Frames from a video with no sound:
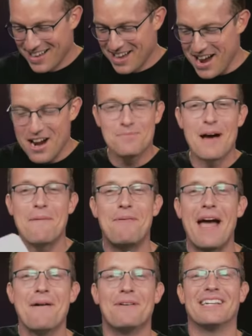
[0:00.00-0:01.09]
Here's my
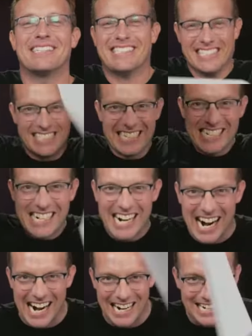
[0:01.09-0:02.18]
paper!
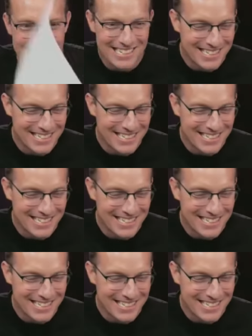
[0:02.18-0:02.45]
Ah!